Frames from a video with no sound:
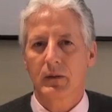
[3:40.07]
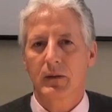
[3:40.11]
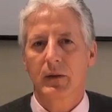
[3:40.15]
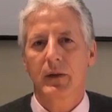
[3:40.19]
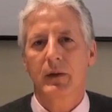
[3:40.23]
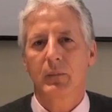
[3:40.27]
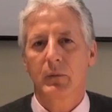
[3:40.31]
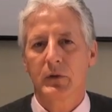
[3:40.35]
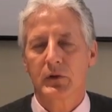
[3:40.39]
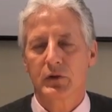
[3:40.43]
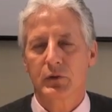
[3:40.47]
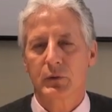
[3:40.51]

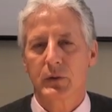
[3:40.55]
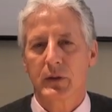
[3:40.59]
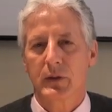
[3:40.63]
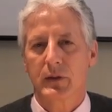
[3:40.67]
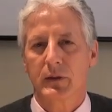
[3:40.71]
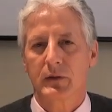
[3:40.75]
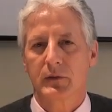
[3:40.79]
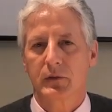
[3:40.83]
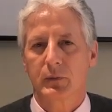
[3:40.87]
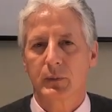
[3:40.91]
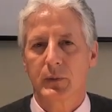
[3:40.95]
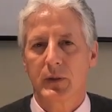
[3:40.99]
imagery
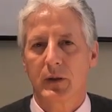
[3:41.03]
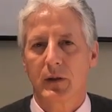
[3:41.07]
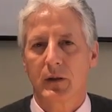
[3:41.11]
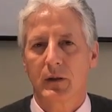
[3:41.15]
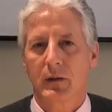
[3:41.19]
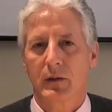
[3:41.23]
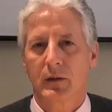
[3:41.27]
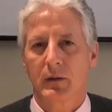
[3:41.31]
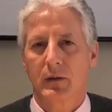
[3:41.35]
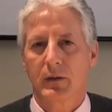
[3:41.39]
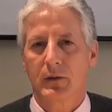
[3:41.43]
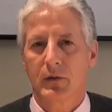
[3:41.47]
as we are
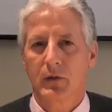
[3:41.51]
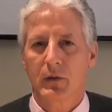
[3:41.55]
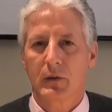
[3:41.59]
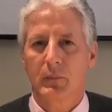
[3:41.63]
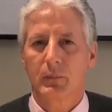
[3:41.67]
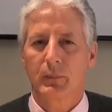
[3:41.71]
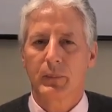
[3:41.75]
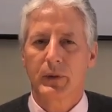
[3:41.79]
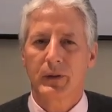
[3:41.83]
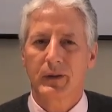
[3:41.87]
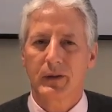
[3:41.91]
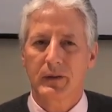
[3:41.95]
here in
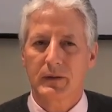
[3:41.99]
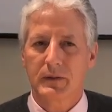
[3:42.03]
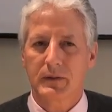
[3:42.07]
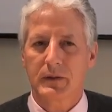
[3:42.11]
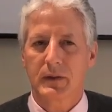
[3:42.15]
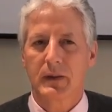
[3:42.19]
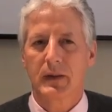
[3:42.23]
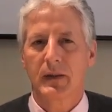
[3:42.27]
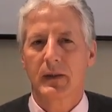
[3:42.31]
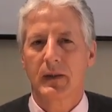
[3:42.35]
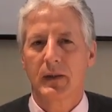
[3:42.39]
Europe, because